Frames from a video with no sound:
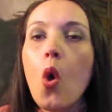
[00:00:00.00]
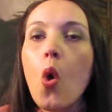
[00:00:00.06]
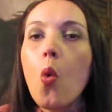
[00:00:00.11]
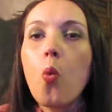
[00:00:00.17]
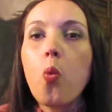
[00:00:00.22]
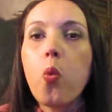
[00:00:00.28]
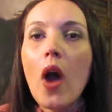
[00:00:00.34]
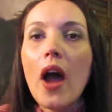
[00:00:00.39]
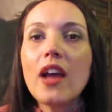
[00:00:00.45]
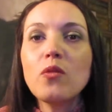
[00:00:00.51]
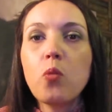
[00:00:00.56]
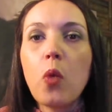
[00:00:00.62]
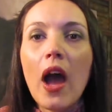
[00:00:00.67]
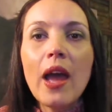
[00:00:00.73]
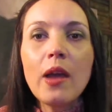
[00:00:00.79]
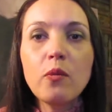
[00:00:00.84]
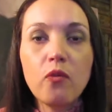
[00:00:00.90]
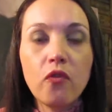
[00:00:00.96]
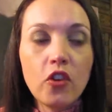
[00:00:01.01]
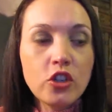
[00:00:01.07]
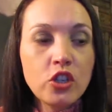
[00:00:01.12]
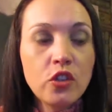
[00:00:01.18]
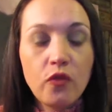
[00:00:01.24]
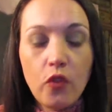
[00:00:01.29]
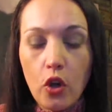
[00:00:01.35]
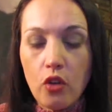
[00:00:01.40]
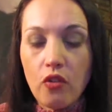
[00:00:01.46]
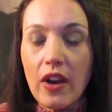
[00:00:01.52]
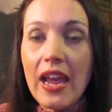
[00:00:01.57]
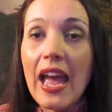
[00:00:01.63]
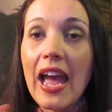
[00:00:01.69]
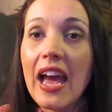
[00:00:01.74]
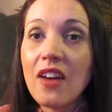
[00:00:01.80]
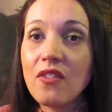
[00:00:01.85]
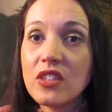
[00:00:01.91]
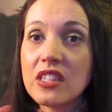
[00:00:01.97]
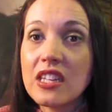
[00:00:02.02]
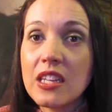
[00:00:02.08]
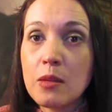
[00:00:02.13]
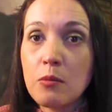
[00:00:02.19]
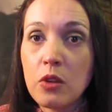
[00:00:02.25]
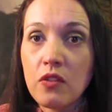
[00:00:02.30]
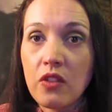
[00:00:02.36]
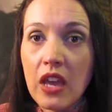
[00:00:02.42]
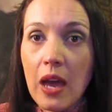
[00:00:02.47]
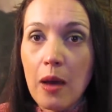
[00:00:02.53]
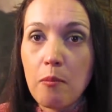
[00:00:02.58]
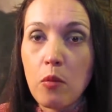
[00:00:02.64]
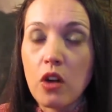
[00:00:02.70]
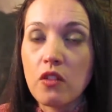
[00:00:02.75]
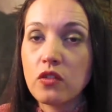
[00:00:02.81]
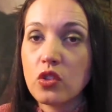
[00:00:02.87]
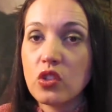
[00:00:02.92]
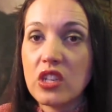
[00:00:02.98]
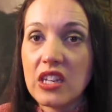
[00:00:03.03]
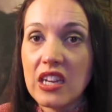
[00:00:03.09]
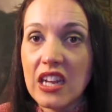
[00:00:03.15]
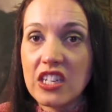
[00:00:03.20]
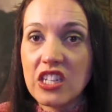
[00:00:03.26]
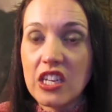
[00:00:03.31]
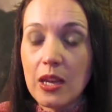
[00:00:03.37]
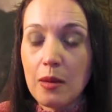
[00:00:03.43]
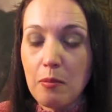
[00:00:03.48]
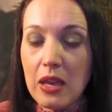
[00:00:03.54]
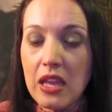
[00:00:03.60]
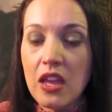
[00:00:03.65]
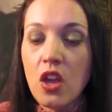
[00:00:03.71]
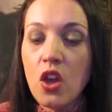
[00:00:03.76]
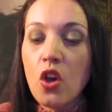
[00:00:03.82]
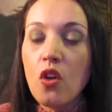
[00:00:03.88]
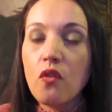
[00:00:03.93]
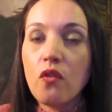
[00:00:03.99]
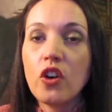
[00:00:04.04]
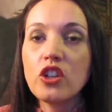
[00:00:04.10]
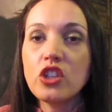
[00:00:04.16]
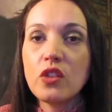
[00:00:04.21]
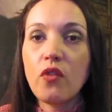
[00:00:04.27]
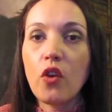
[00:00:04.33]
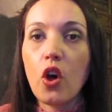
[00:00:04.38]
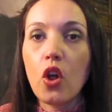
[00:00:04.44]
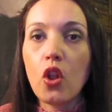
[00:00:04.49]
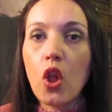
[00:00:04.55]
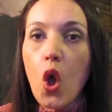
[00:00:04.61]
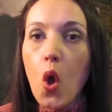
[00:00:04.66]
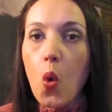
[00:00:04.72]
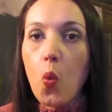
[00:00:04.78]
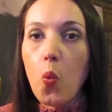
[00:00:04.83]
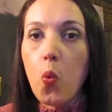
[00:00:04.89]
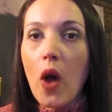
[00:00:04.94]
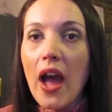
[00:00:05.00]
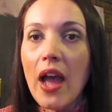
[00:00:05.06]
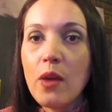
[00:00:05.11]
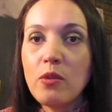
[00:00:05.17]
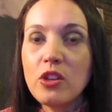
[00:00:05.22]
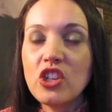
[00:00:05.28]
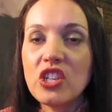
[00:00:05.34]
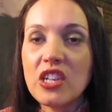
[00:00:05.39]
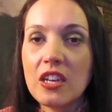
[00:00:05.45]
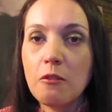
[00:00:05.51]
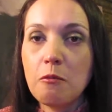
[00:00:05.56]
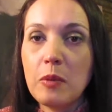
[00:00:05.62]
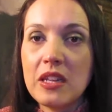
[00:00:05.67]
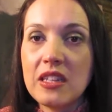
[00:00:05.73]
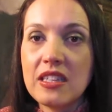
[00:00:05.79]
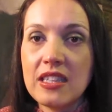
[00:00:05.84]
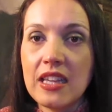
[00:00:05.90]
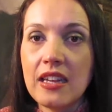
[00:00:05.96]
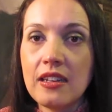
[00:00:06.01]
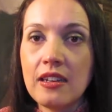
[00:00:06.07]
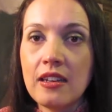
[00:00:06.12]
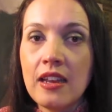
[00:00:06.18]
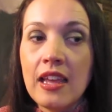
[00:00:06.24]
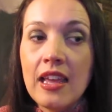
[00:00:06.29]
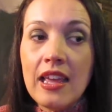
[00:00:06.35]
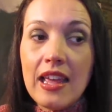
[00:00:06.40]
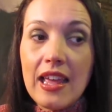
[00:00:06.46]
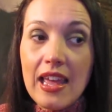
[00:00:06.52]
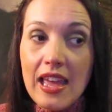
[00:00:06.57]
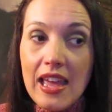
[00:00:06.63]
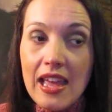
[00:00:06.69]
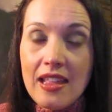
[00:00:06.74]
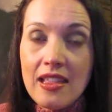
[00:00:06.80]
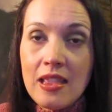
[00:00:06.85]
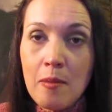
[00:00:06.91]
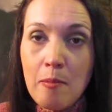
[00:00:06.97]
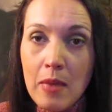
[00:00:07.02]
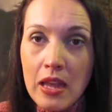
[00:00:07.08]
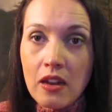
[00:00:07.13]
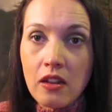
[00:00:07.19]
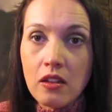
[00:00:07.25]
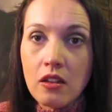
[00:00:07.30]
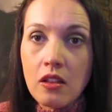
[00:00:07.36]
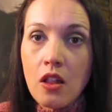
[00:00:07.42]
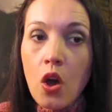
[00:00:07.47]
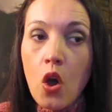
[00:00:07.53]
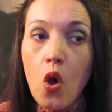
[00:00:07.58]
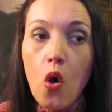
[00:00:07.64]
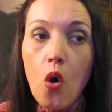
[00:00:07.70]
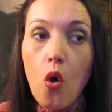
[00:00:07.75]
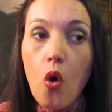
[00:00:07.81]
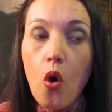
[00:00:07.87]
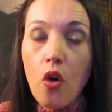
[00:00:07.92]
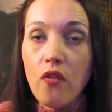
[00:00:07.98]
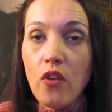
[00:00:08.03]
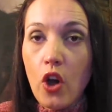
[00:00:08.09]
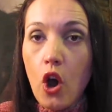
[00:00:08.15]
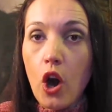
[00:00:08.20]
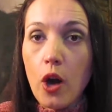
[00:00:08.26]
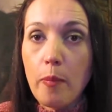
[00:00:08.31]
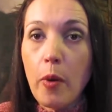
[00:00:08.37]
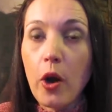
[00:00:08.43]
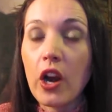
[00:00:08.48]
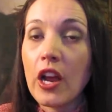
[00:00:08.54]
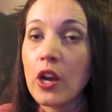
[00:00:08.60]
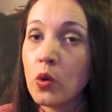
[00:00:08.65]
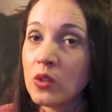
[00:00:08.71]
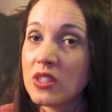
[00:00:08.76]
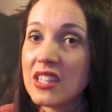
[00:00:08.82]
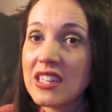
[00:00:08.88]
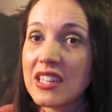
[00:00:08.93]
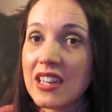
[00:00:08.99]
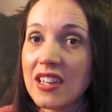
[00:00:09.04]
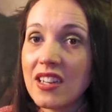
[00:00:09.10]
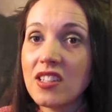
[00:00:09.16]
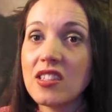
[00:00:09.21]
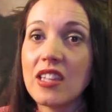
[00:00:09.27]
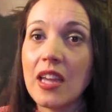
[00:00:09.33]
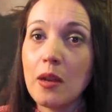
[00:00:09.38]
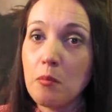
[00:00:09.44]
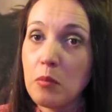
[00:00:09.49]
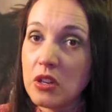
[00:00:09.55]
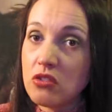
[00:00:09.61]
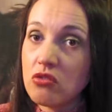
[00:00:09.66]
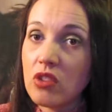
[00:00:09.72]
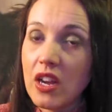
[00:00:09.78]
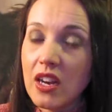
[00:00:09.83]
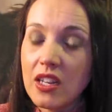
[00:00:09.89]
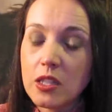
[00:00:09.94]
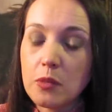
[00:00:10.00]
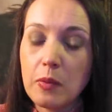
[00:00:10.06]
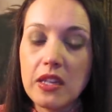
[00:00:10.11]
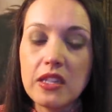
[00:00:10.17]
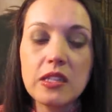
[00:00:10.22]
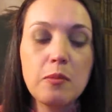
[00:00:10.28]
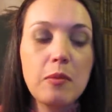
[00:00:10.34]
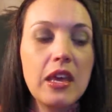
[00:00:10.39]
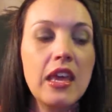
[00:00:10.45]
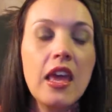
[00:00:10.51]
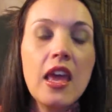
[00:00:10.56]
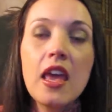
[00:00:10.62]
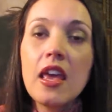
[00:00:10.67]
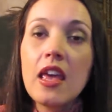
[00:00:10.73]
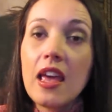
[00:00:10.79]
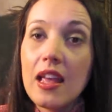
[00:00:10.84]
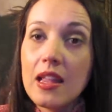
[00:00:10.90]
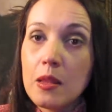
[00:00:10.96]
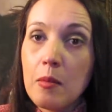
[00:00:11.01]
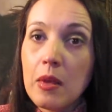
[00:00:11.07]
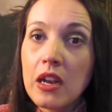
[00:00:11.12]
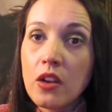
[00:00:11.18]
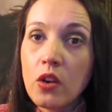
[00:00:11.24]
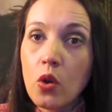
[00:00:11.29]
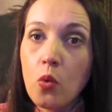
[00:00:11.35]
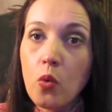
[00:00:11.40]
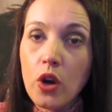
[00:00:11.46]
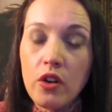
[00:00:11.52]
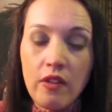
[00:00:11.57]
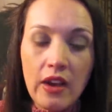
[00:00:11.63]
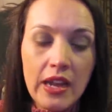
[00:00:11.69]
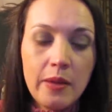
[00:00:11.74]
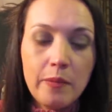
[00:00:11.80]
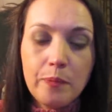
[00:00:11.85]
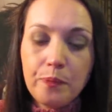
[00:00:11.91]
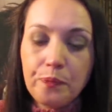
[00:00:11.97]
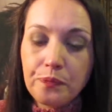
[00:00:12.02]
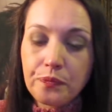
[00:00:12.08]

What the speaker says: Why, first of all, right, I haven't seen the movie Captain Marvel, so you can educate me. First of all, why would she have been sitting in the middle of a car park? I know it's a deleted scene, but try and explain it to me. In the middle of nowhere, right?